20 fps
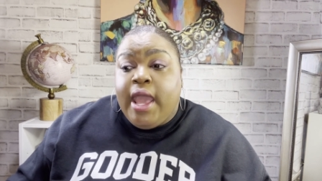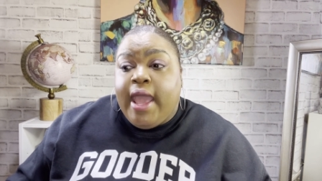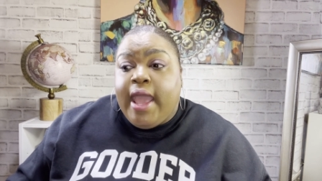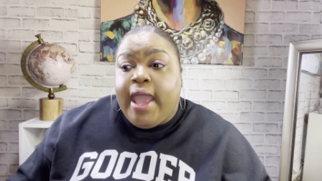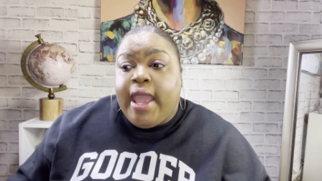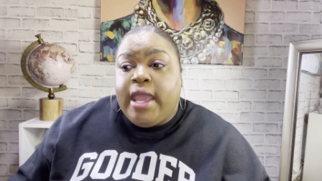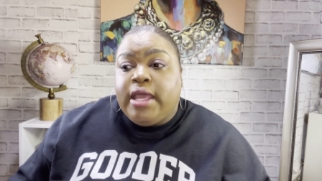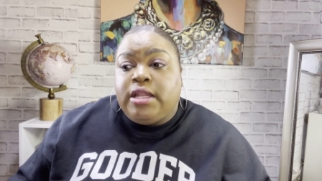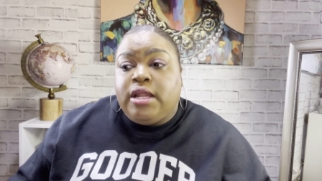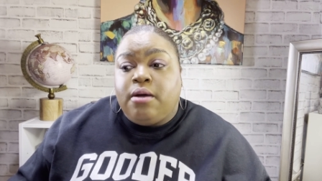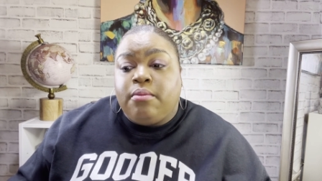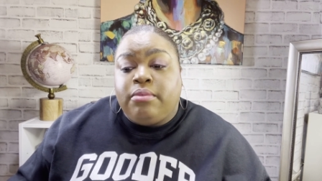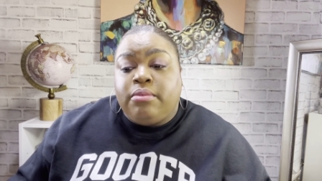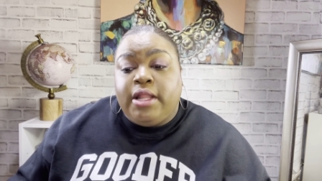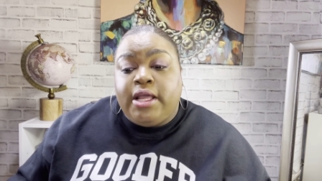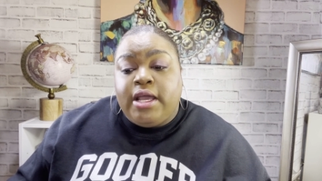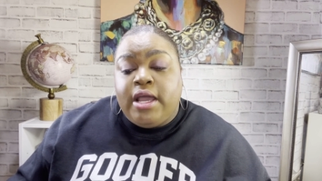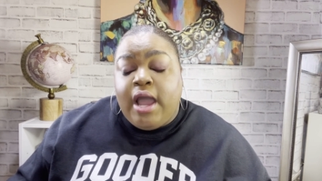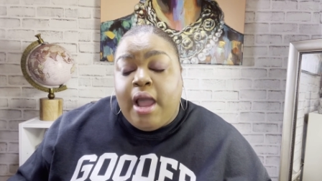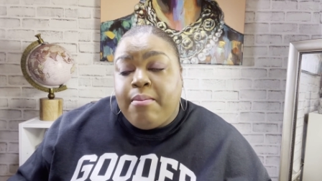And um,
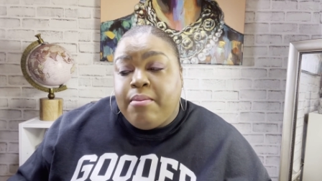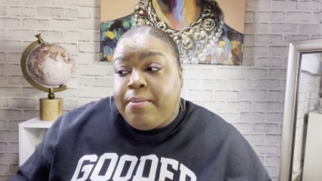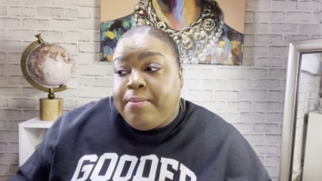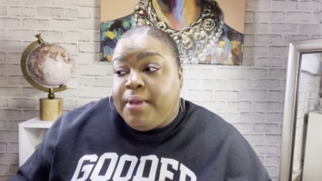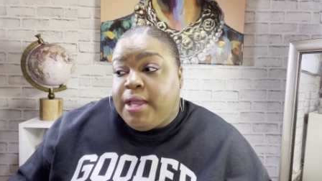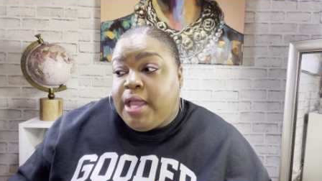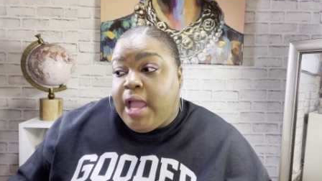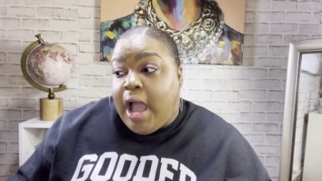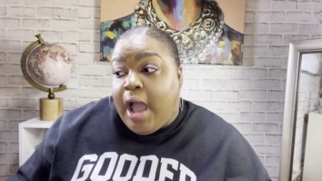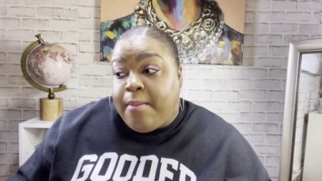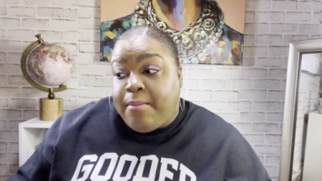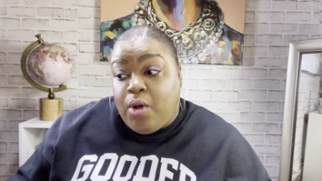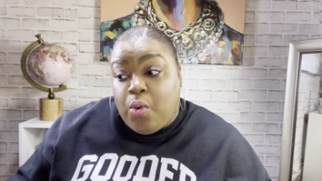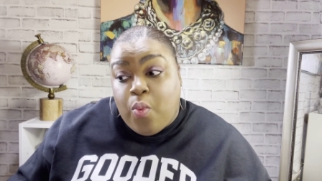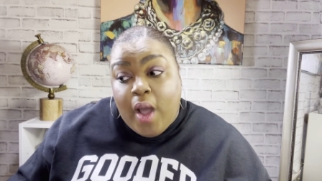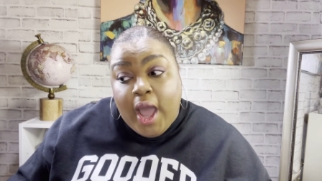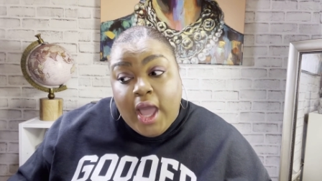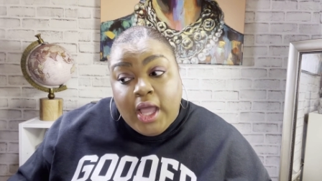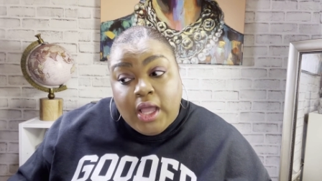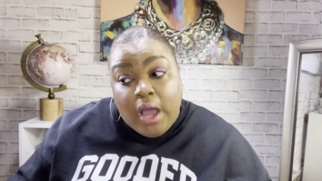let, I'm going to be, I'm going to
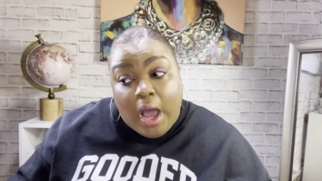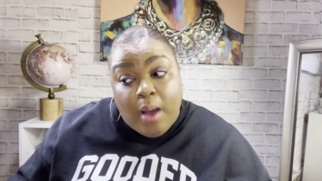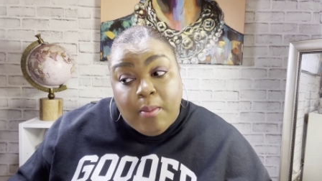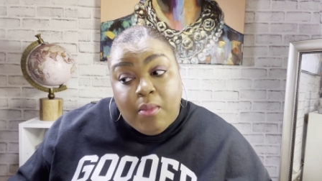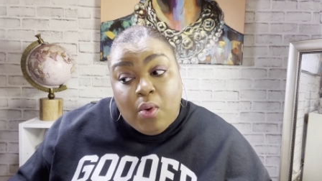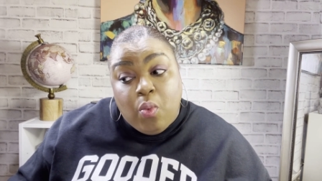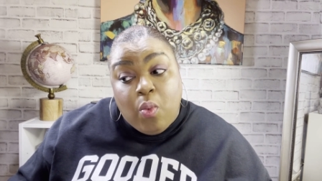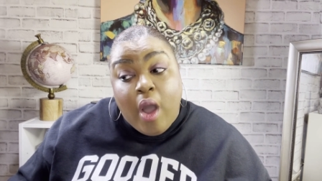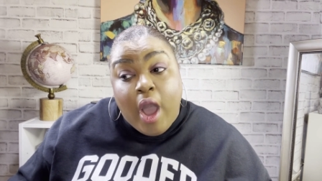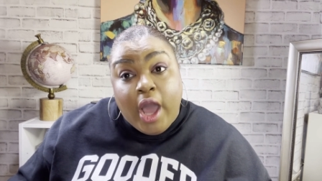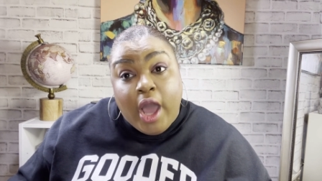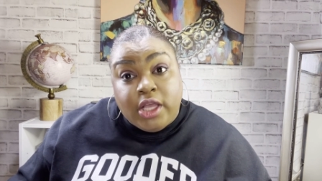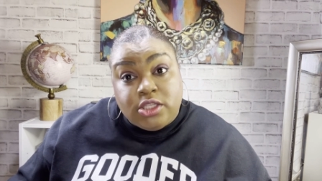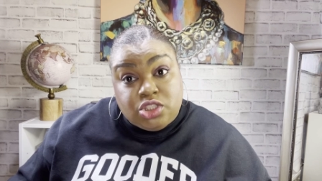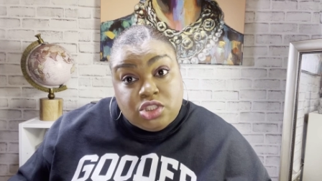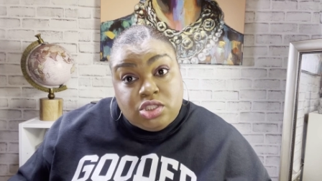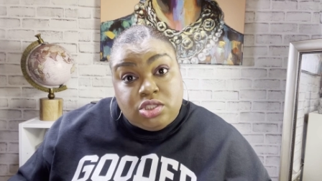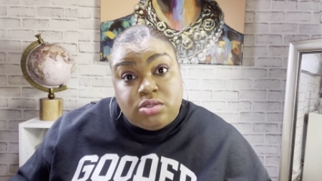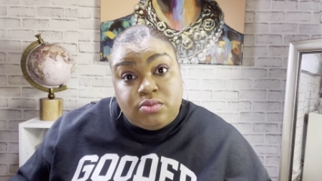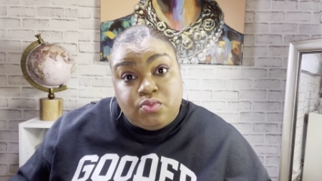watch, I'm going to
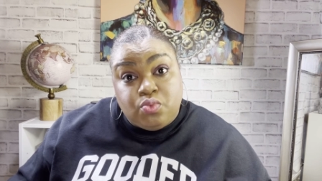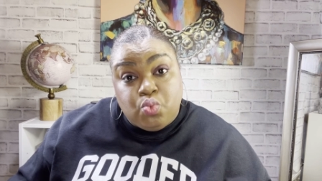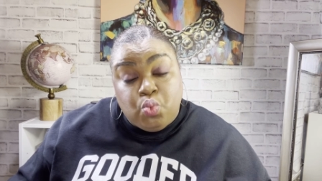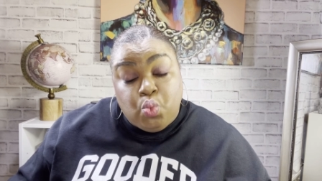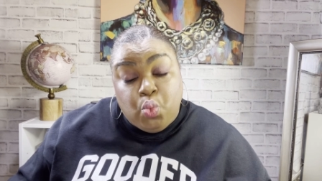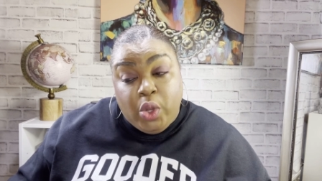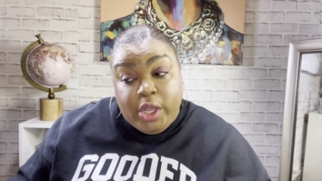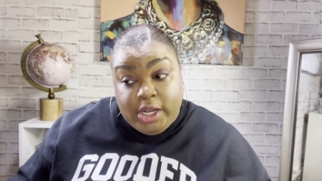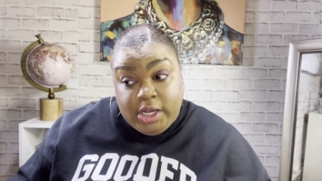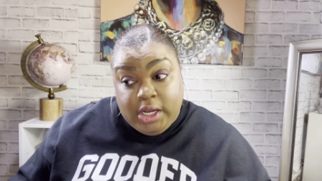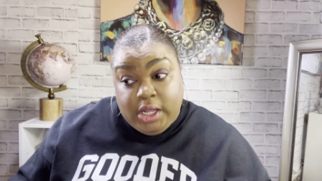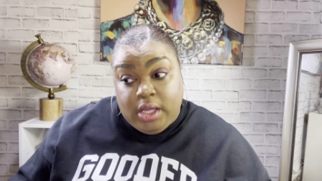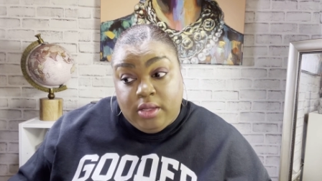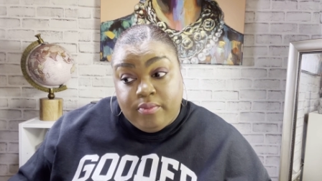watch Whitney.